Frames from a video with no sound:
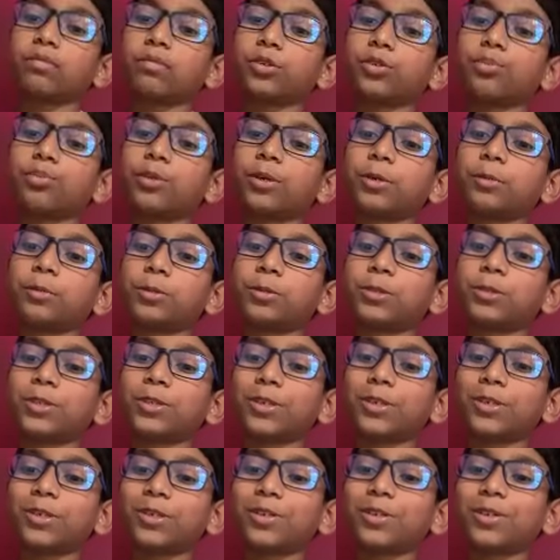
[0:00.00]
will by
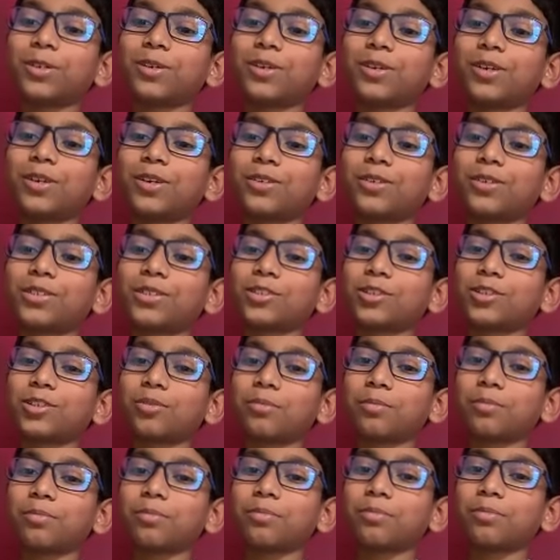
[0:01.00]
mistakenly cut
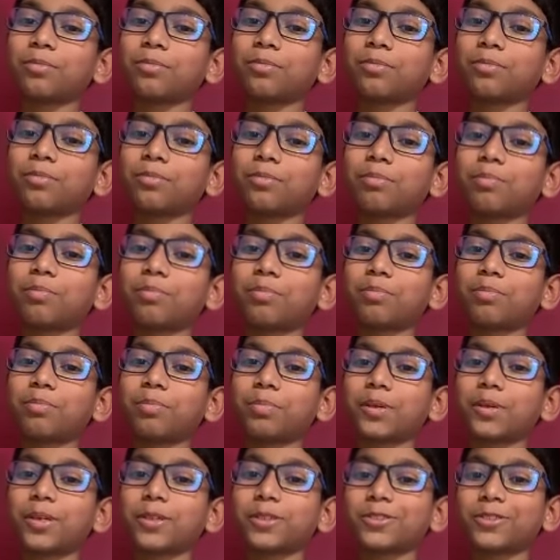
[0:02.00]
some
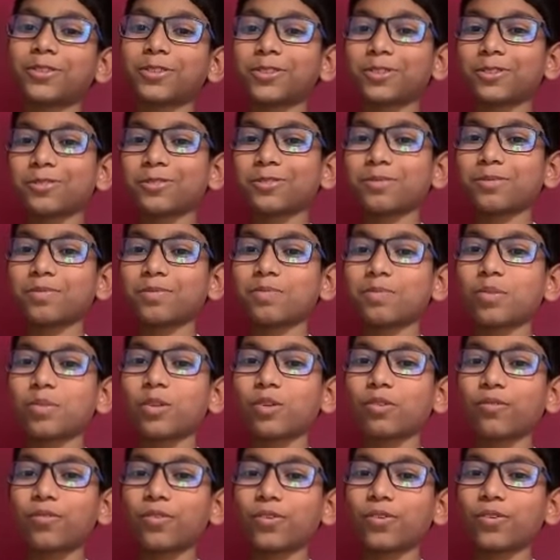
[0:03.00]
parts
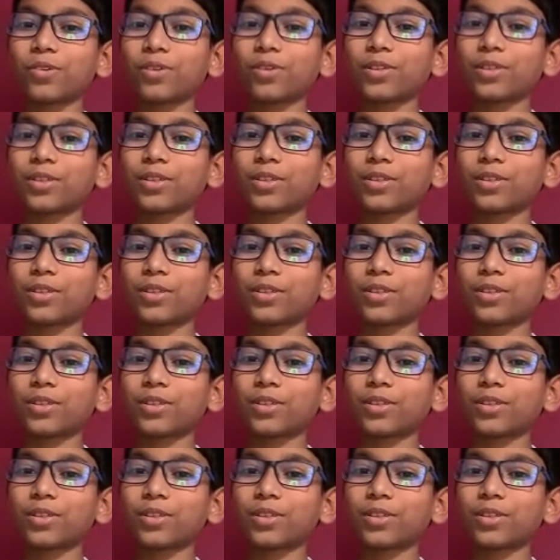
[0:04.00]
of our hand.